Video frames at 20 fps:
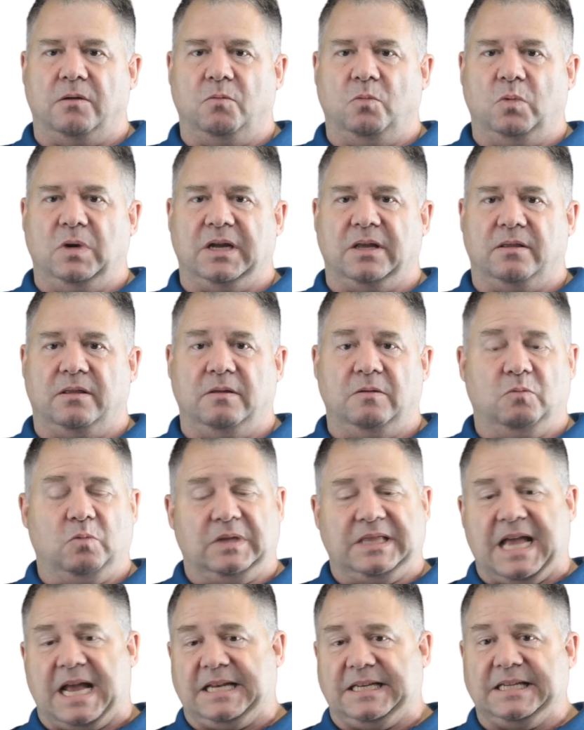
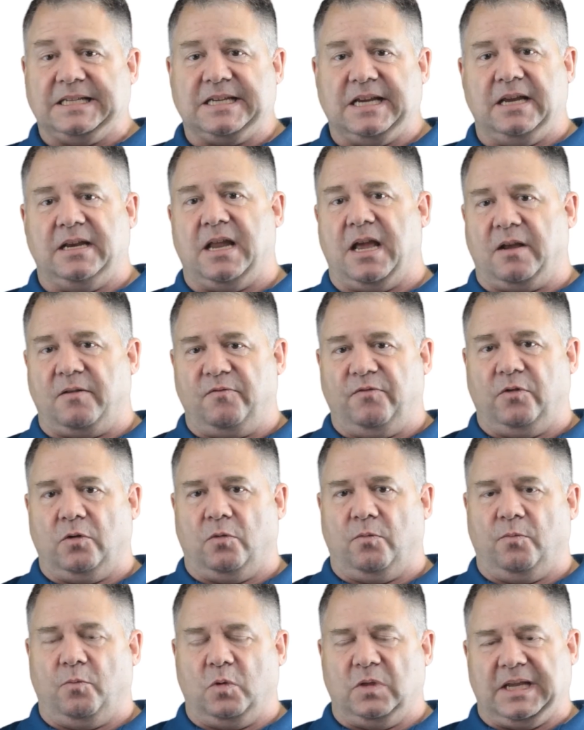with that disconnect
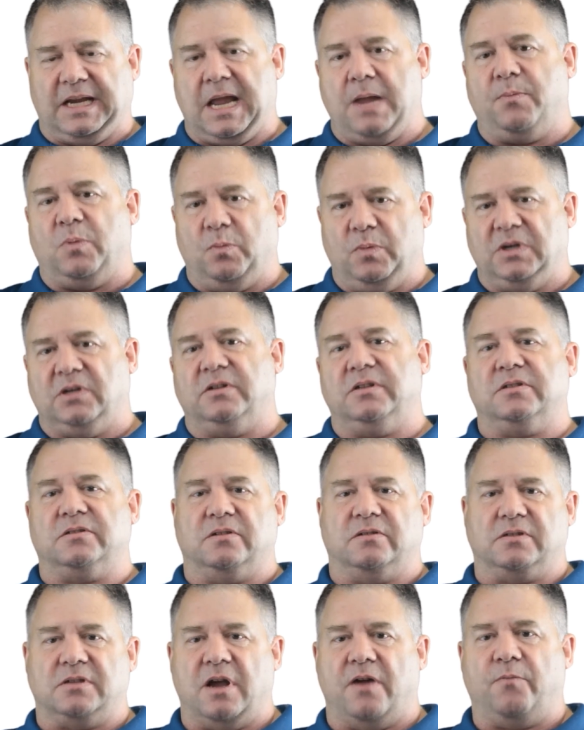with the capabilities of
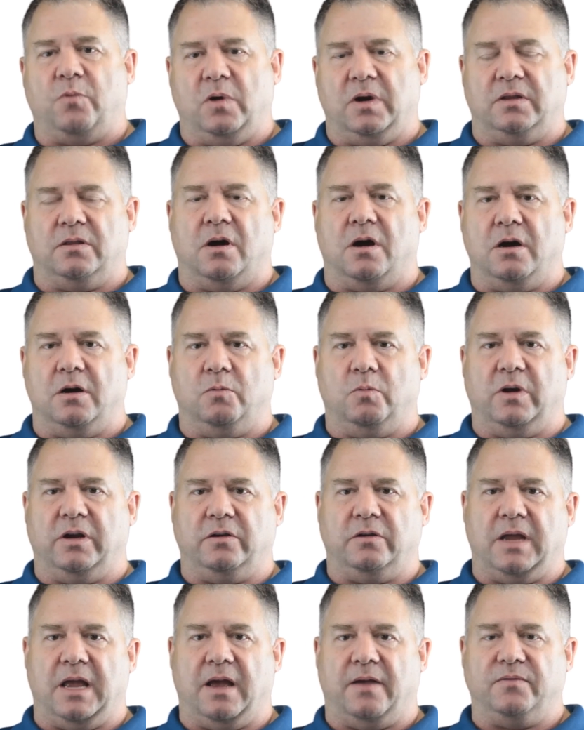the software and the hardware
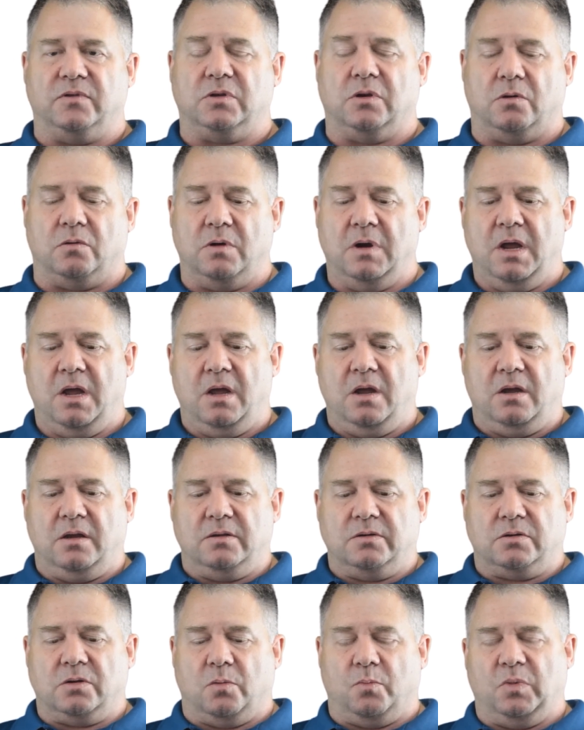you have. So
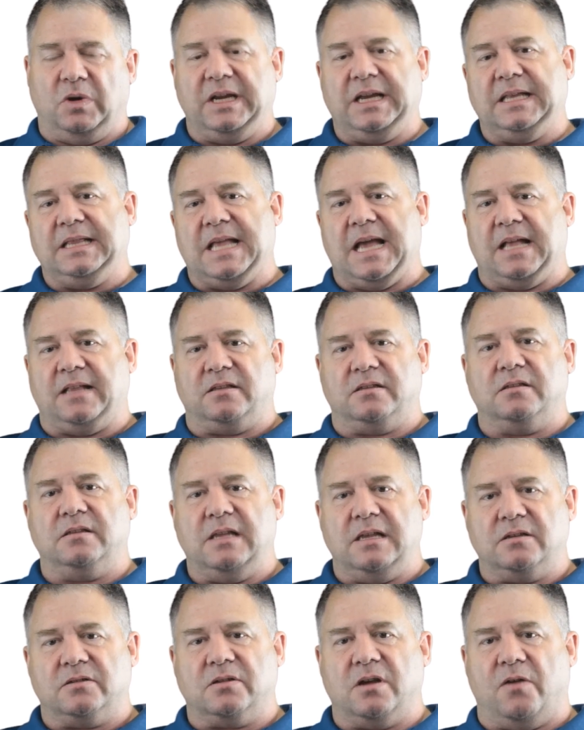bringing
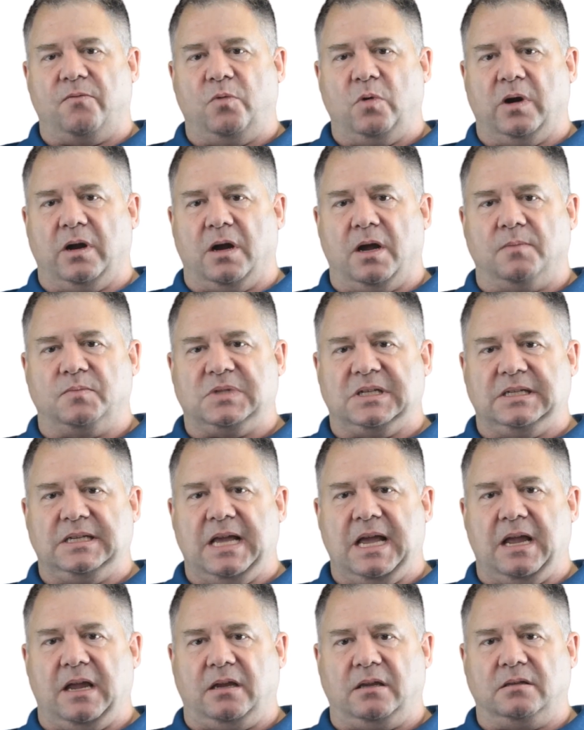that software up to
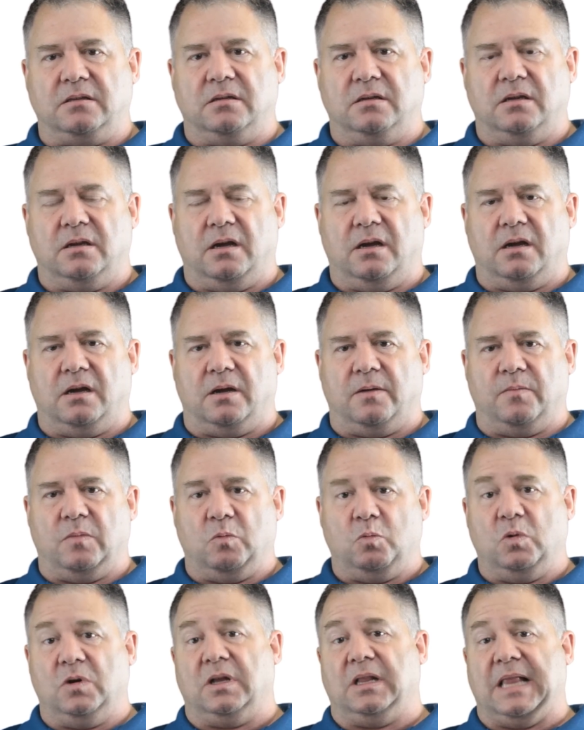date
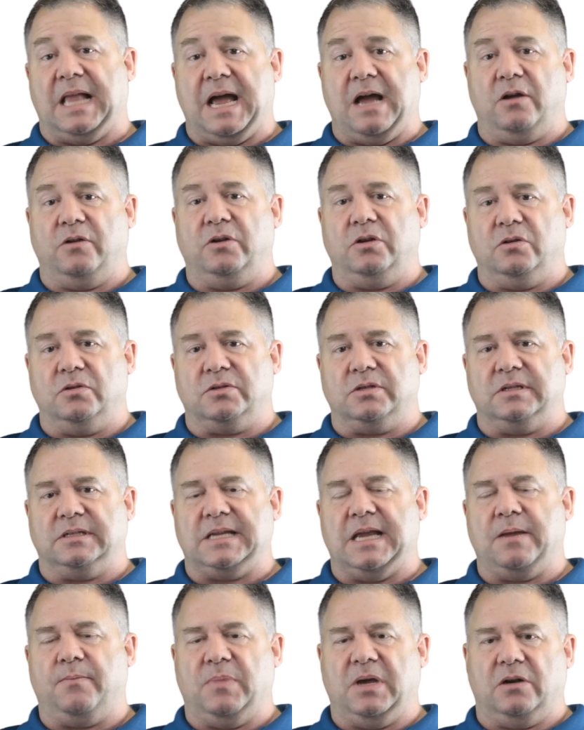will allow you to
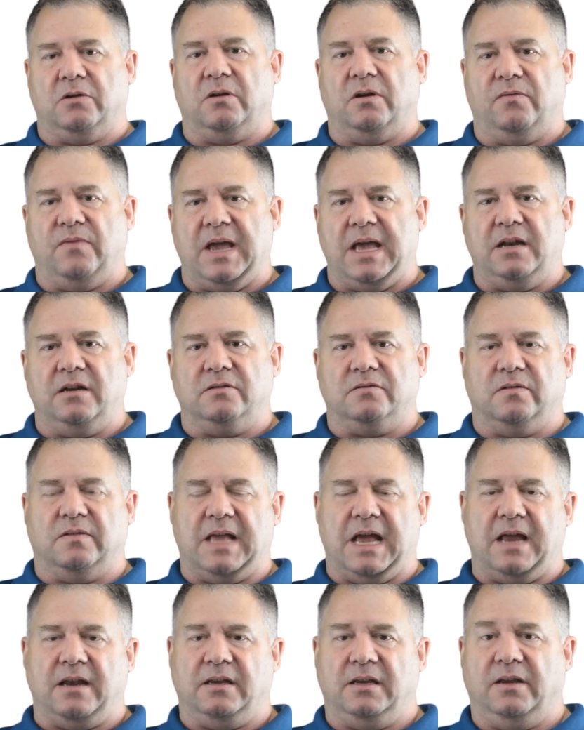take better advantage of
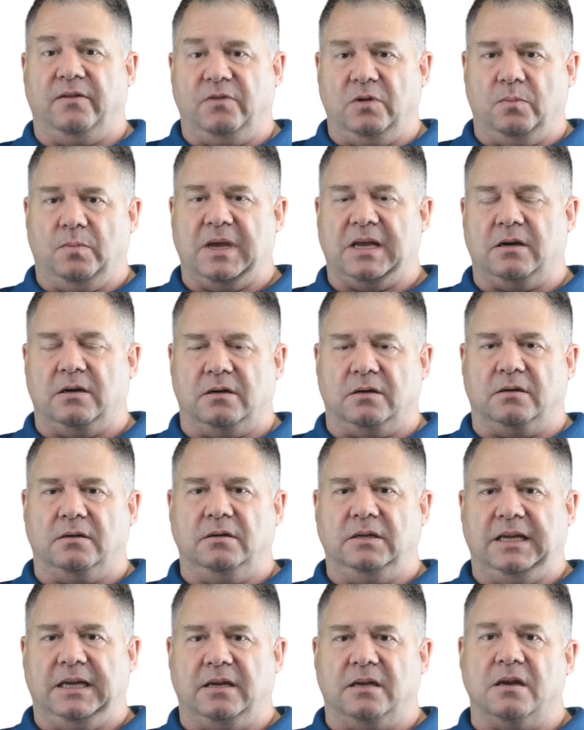that and give you
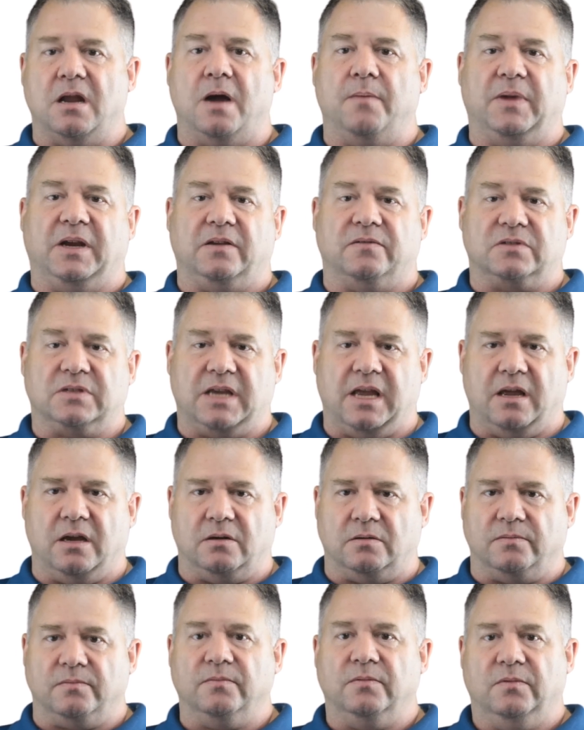better economic
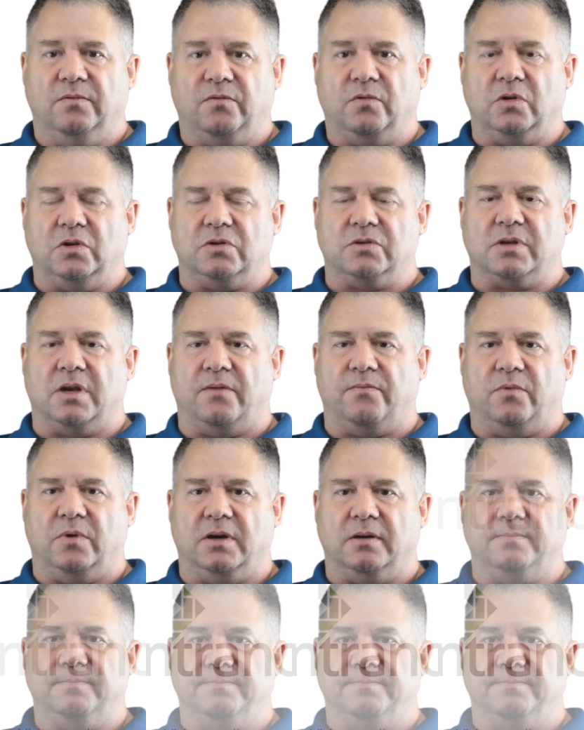scale for your software.